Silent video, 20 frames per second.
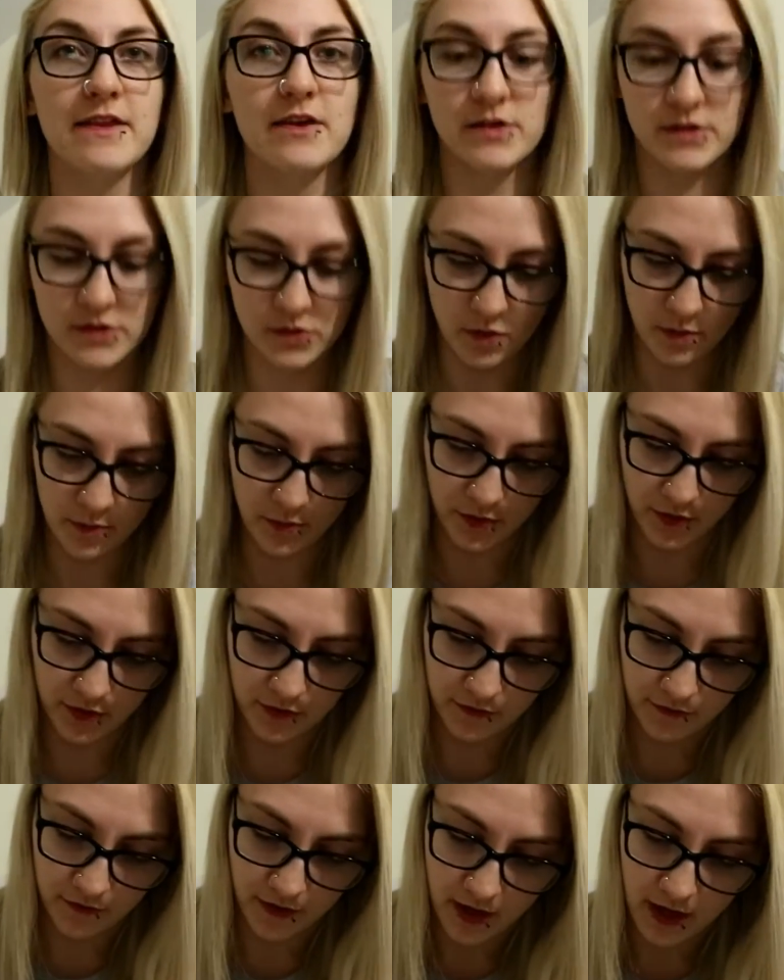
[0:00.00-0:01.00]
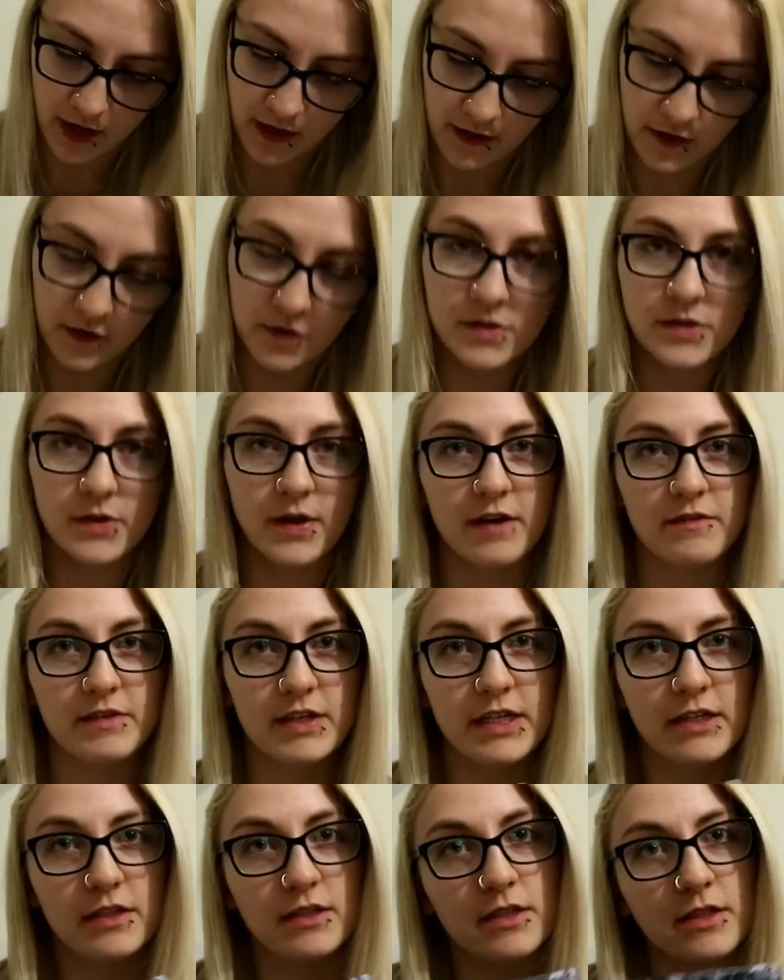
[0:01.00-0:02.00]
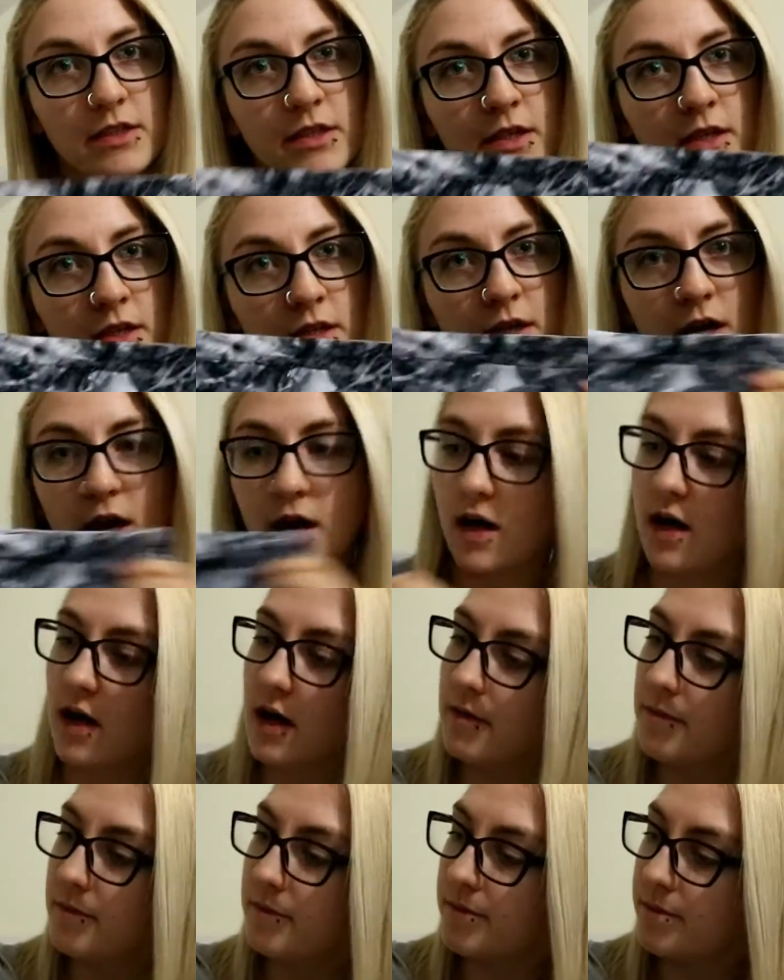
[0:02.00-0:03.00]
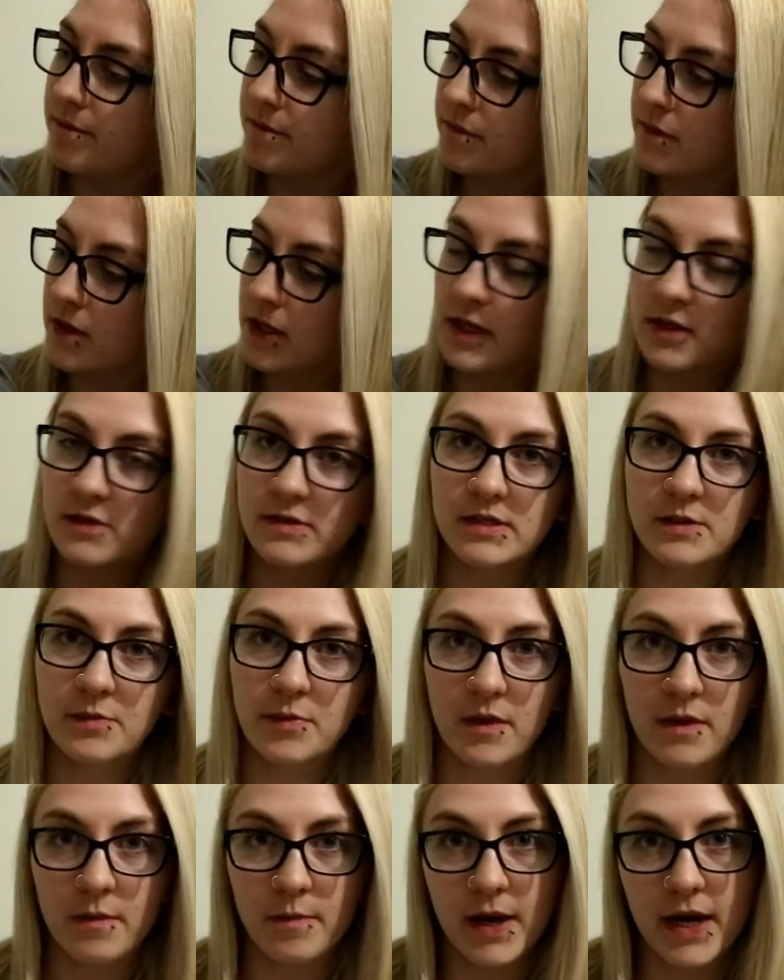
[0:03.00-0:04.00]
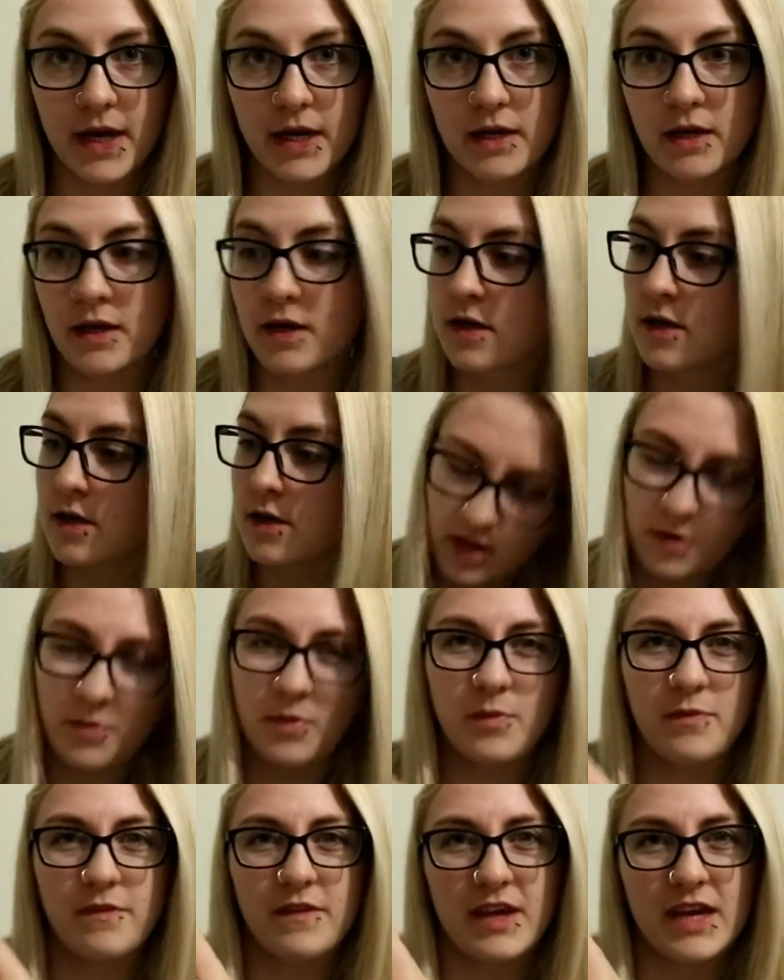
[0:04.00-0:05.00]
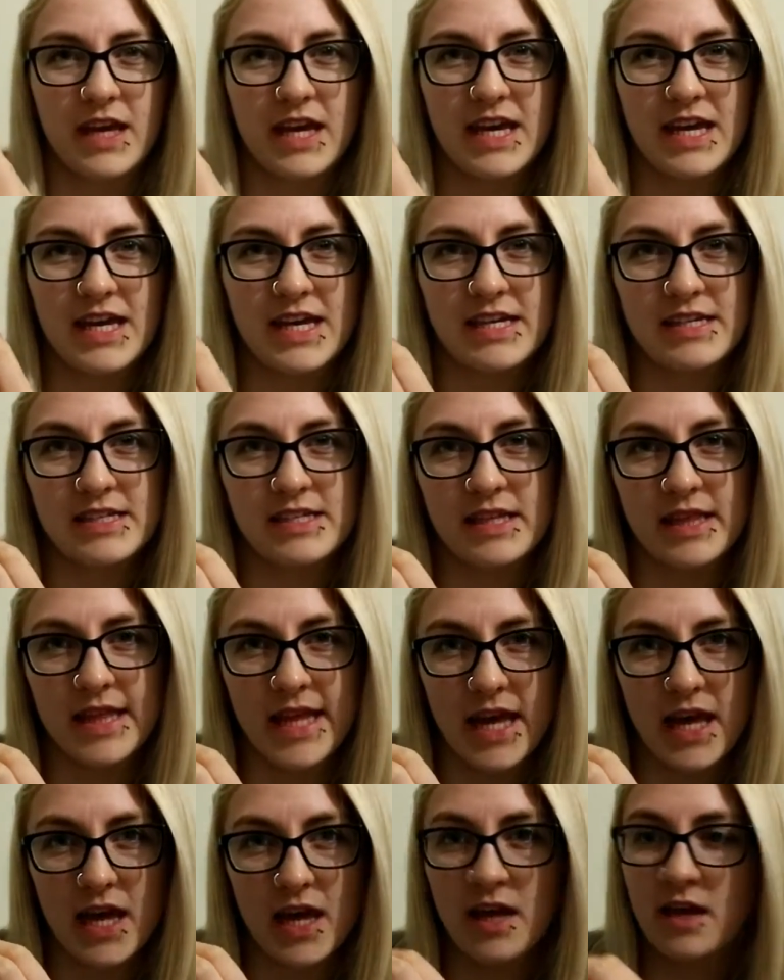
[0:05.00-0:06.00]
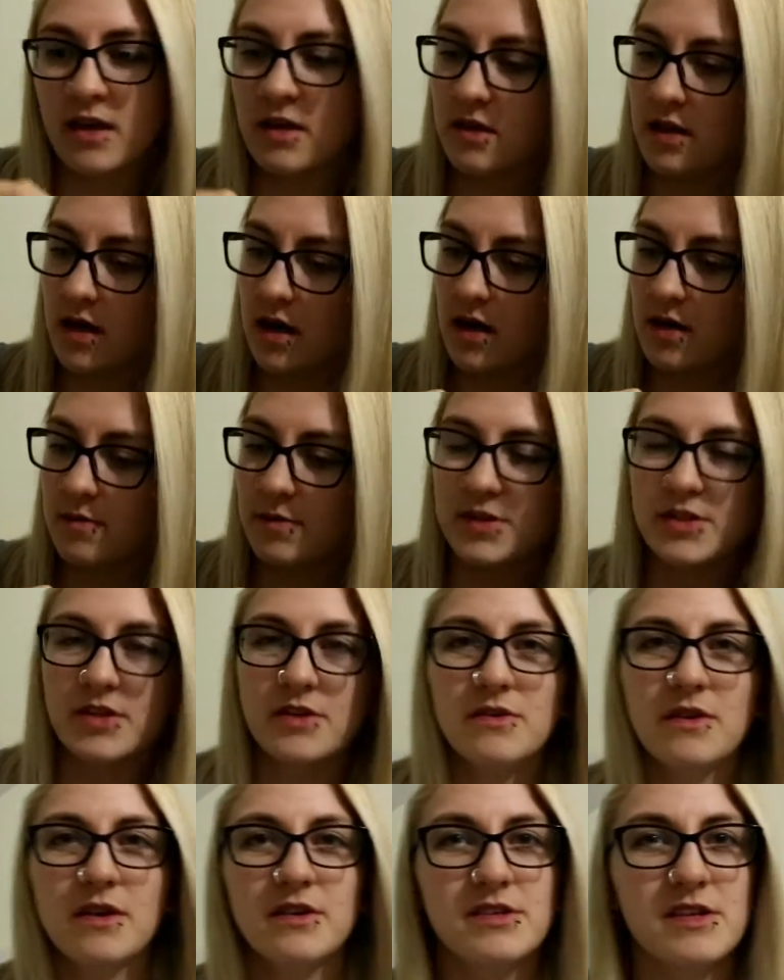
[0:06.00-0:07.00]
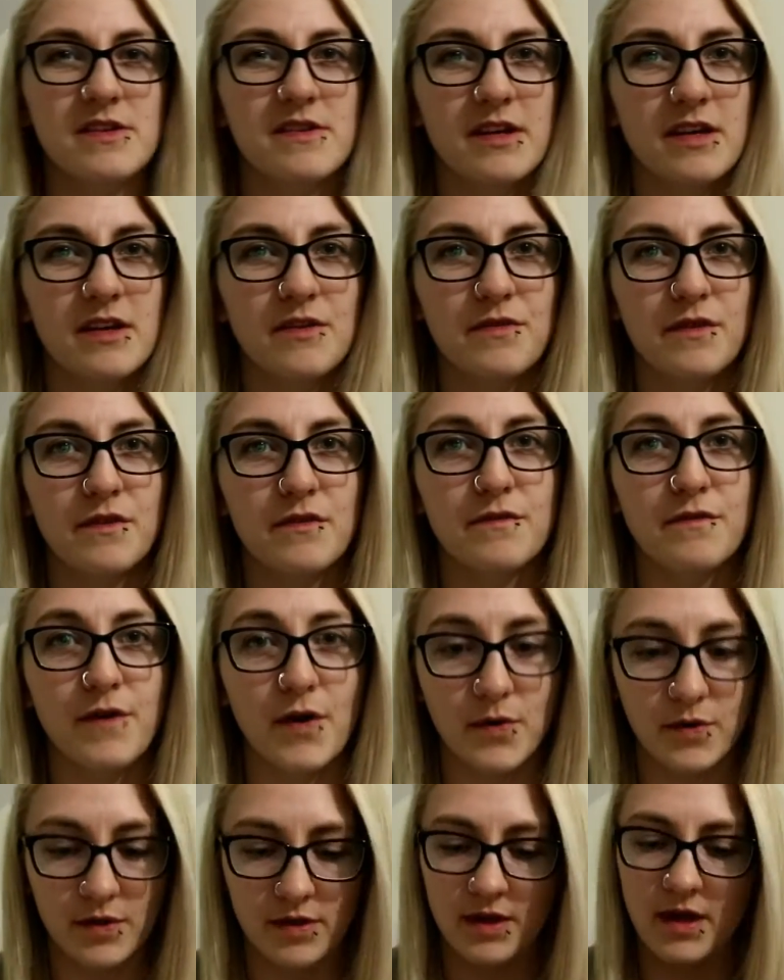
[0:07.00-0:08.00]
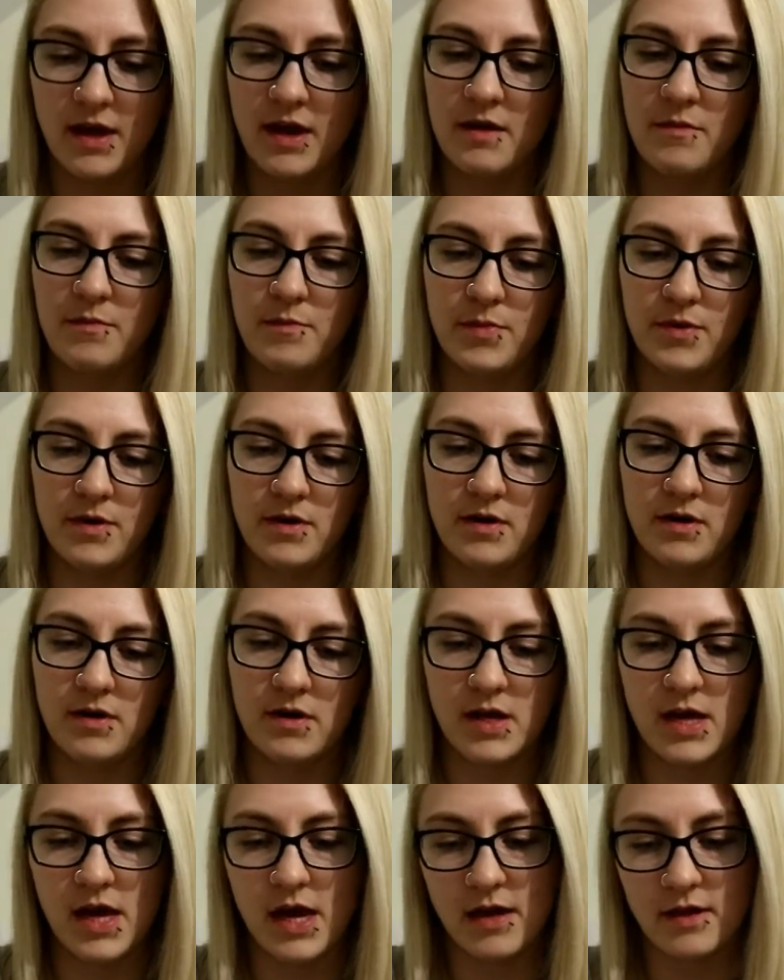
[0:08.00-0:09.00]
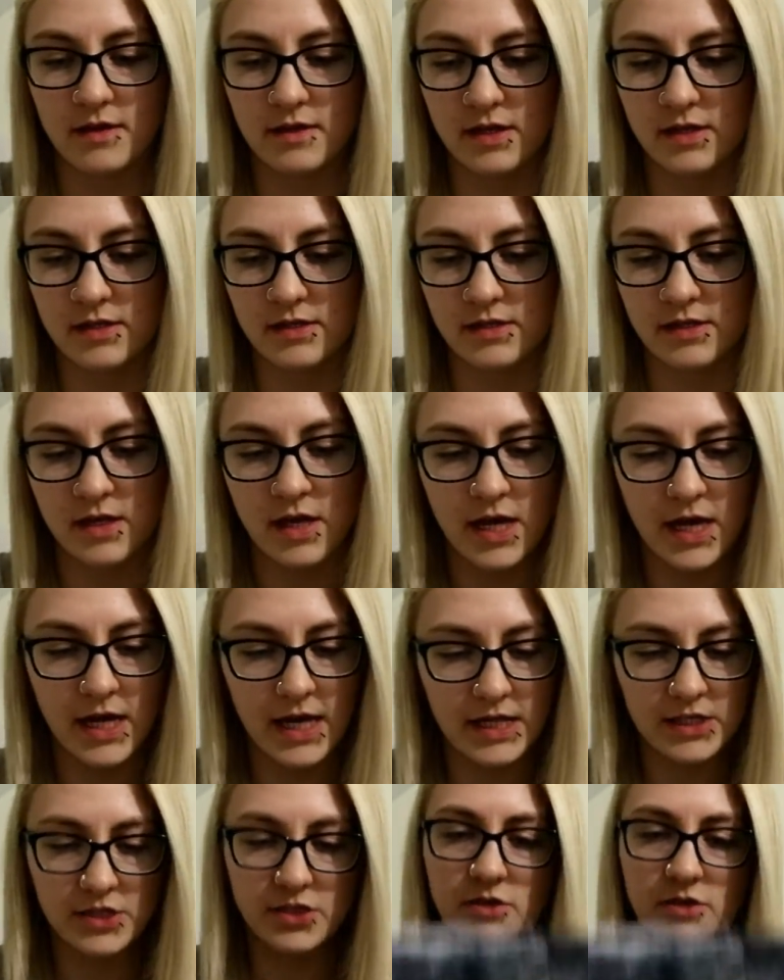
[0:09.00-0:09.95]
they are squat proof. They also have a little zip on the back. You probably fit keys in there. I don't think you'd fit a phone in there, but yeah, it's